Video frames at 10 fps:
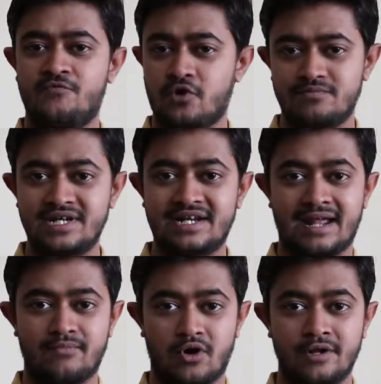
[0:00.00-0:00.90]
from the
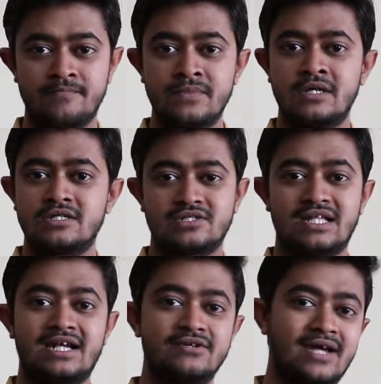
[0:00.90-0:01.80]
tripod, so
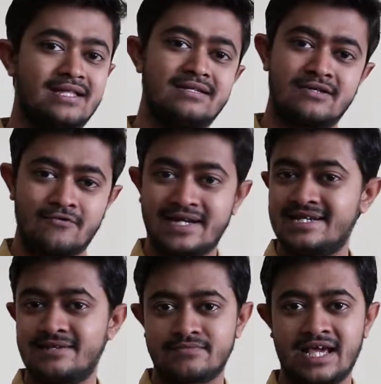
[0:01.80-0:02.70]
that you can
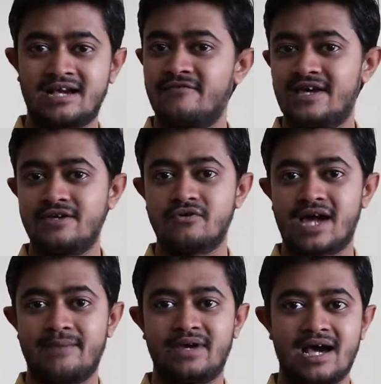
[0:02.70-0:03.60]
quickly take away your
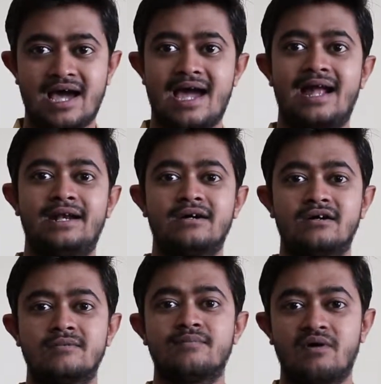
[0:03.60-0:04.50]
camera and
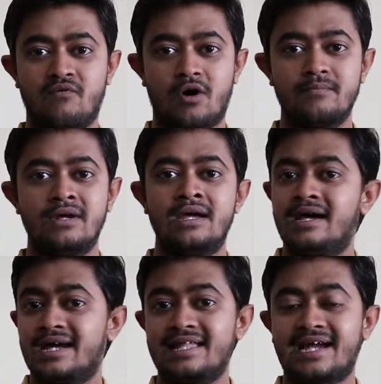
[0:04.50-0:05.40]
perform
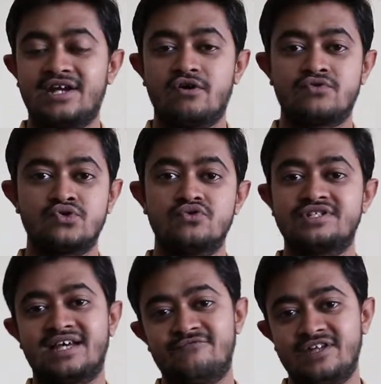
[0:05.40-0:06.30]
any kind of shoots,
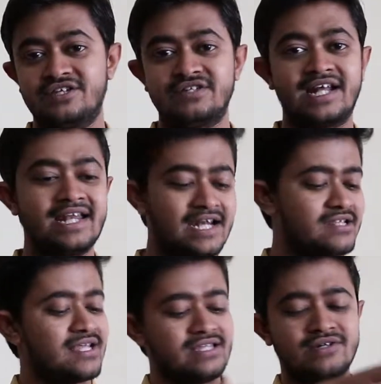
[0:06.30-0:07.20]
and when you need
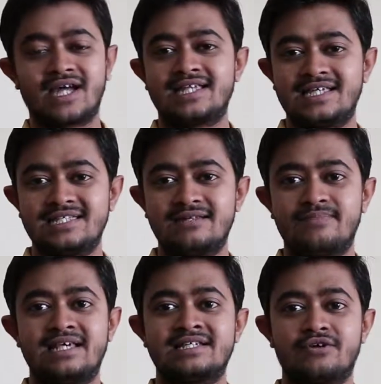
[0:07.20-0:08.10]
it, then you can easily
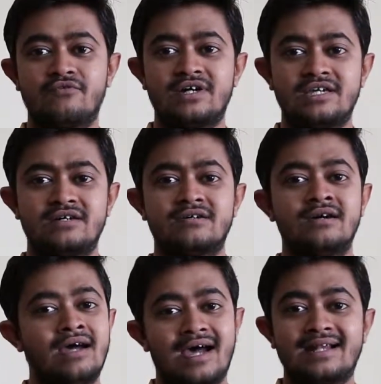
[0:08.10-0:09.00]
place it over here
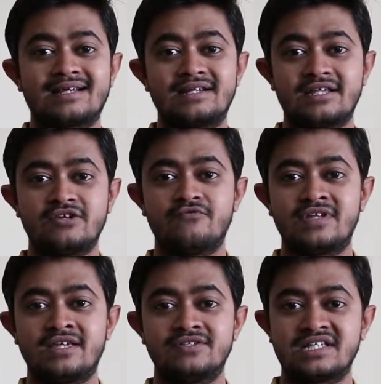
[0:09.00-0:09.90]
and continue
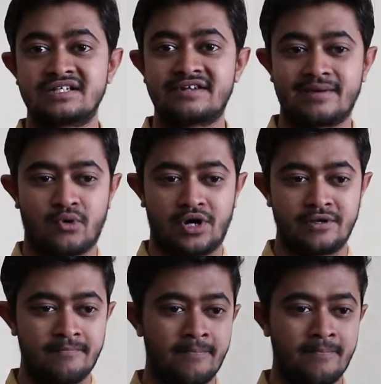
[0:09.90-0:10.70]
with using the tripod.